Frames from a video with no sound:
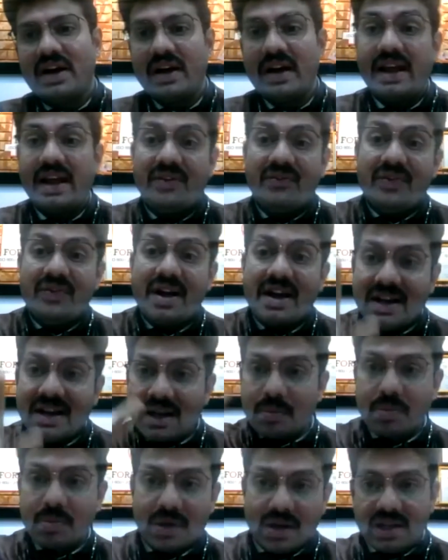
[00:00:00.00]

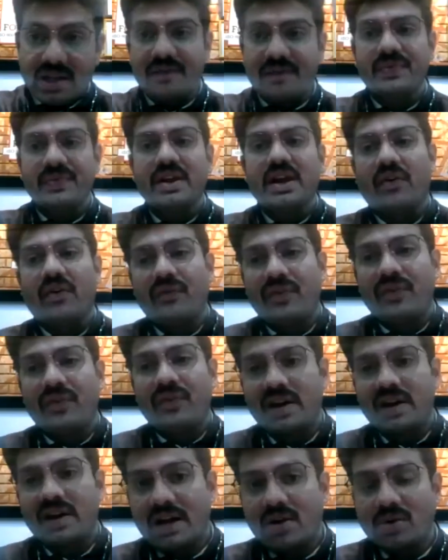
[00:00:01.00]
invariably
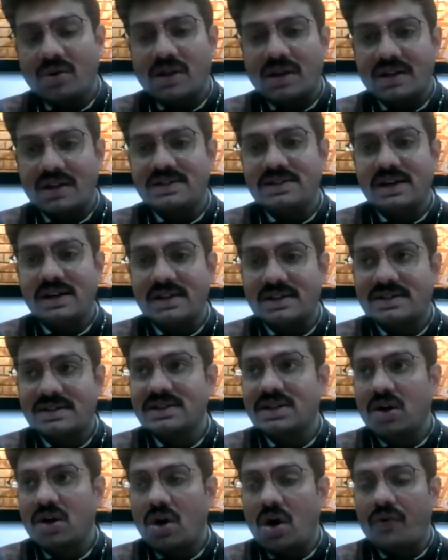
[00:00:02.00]
get you the results
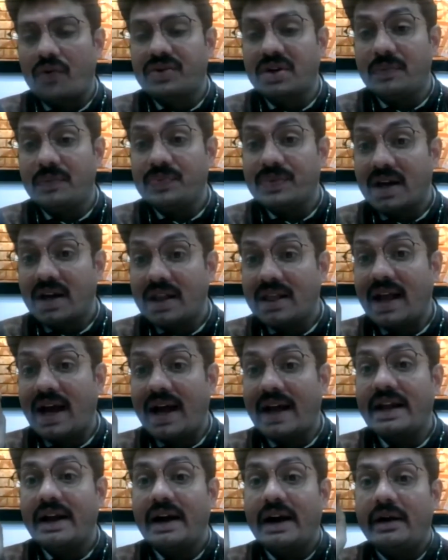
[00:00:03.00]
of the
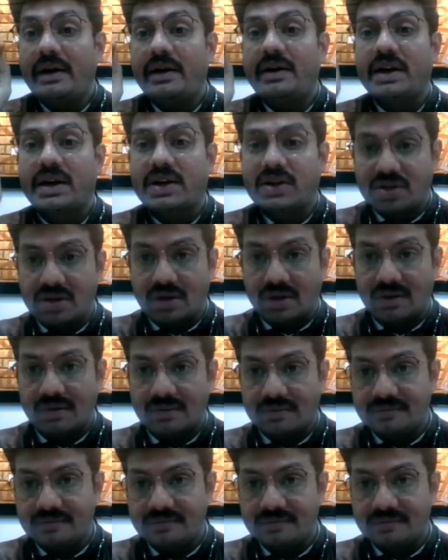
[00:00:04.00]
lie detection.